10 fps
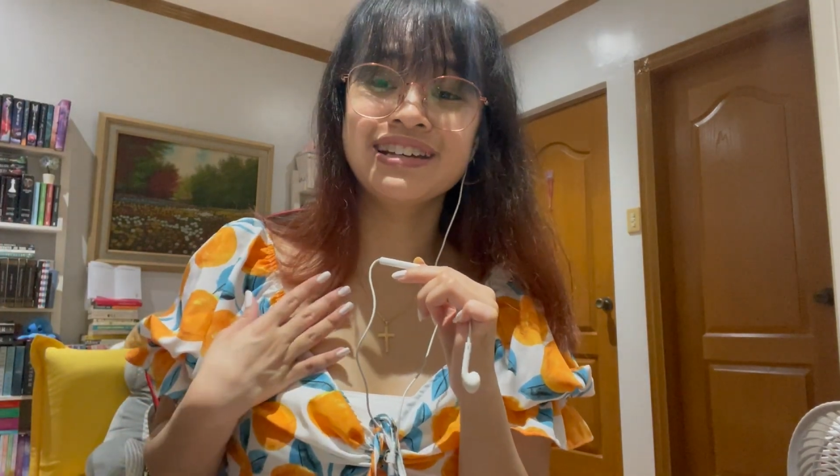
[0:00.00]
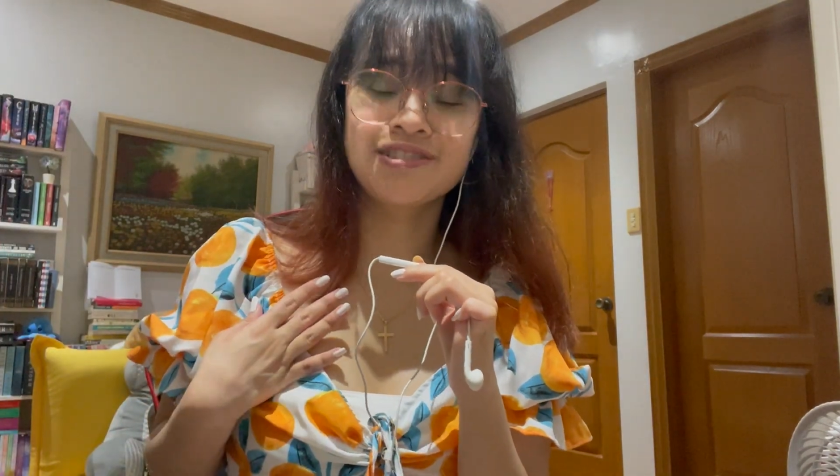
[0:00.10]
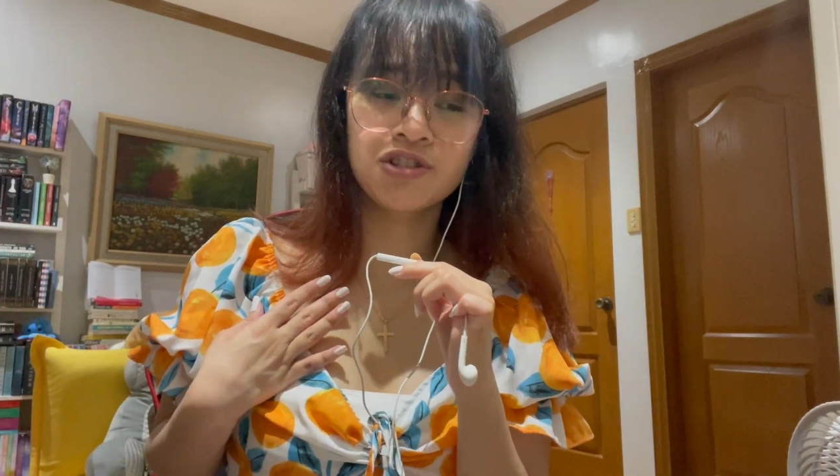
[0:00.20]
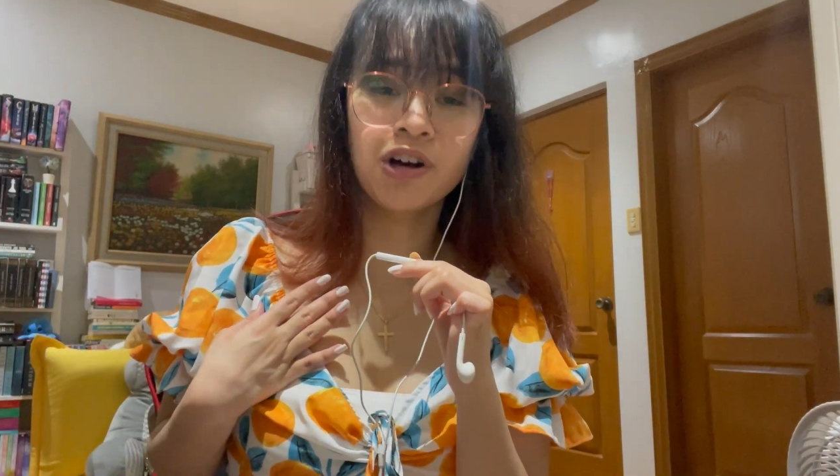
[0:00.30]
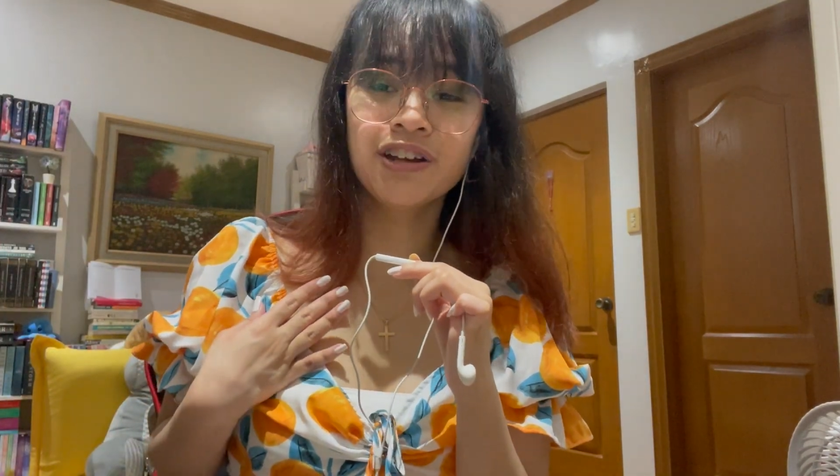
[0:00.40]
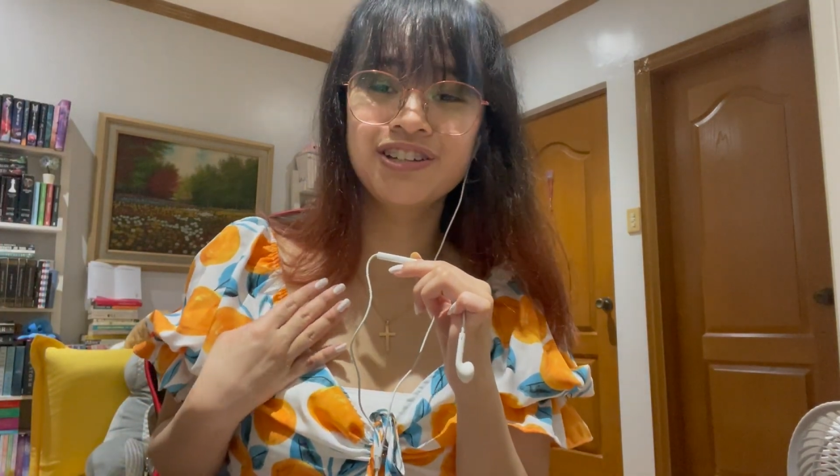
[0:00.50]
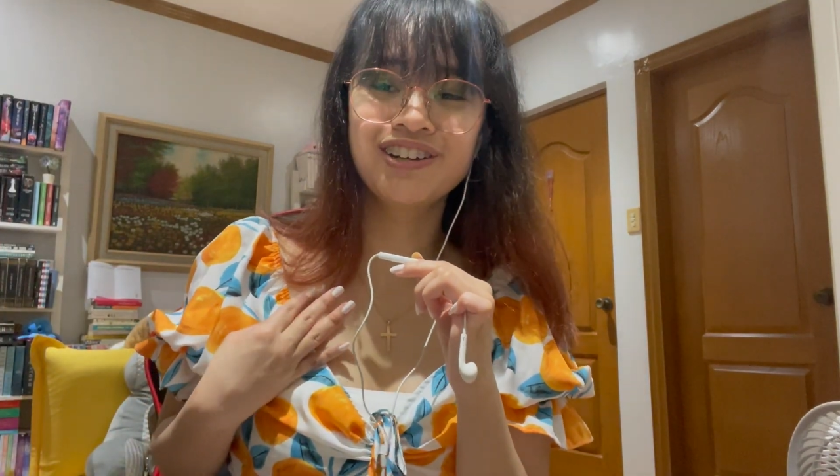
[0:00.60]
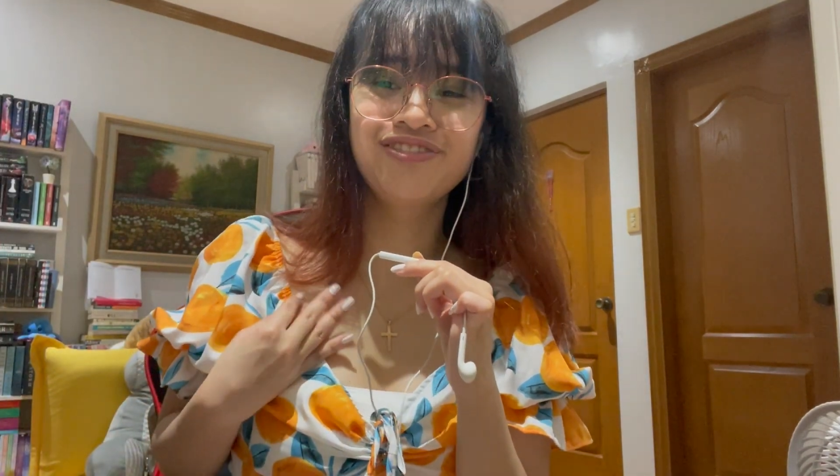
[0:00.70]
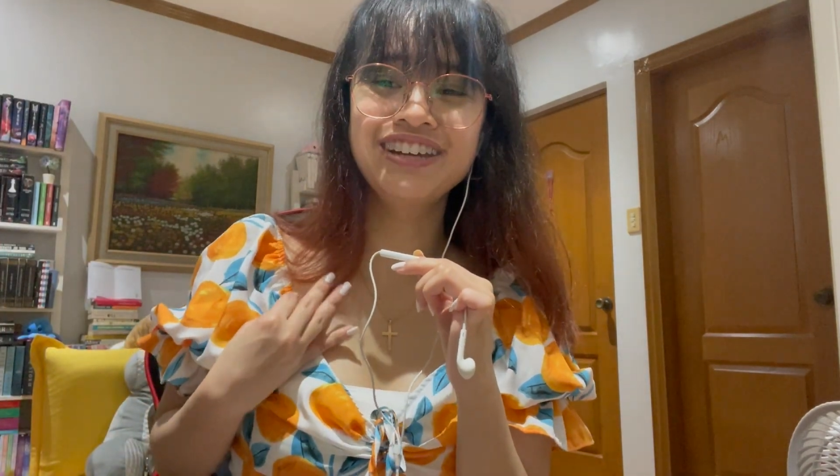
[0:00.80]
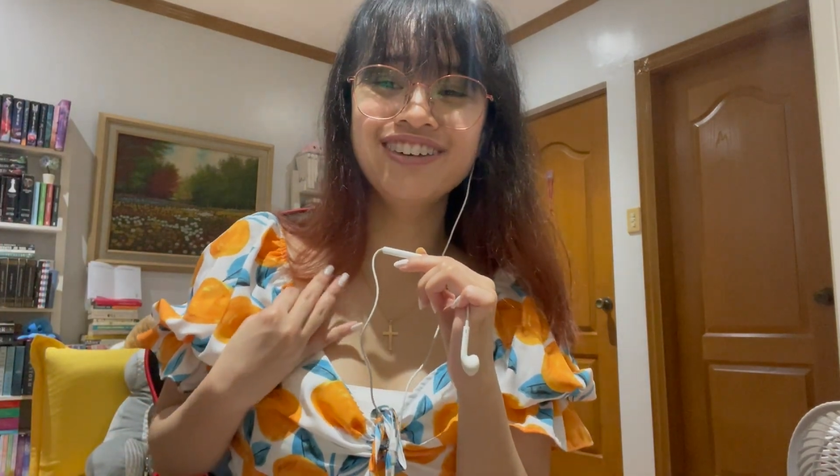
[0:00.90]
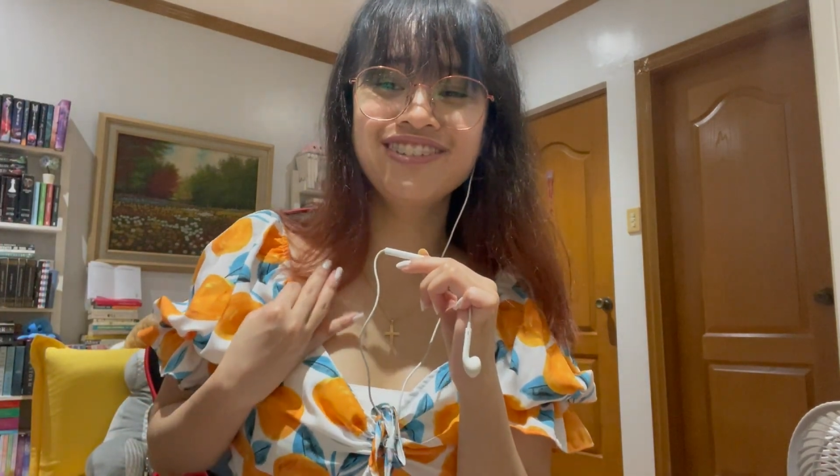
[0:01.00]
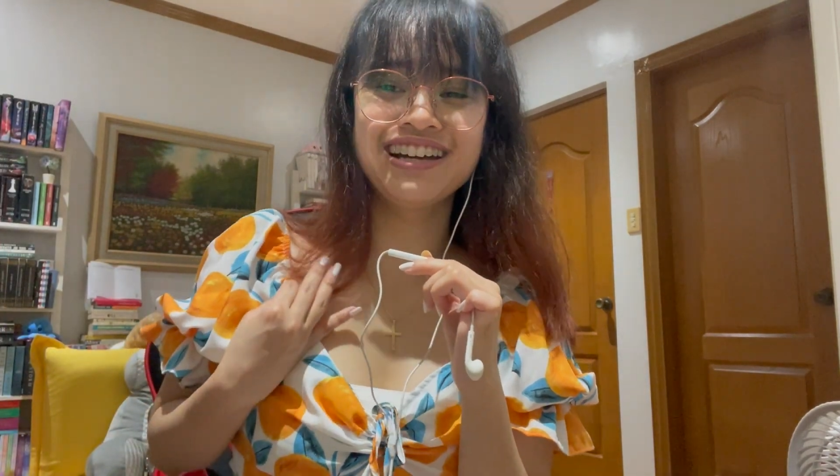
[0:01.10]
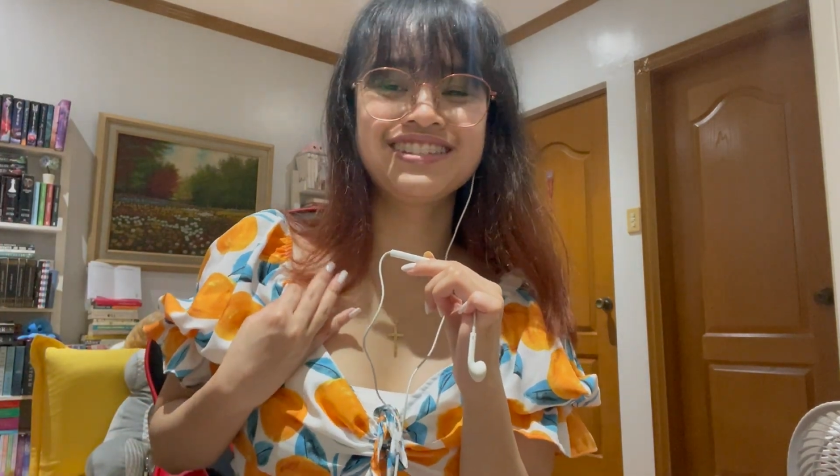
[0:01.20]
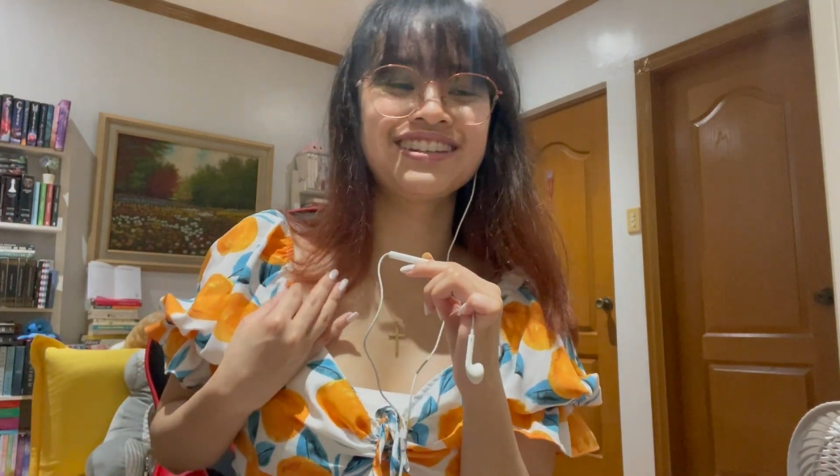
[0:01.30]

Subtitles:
Sociology of Deviance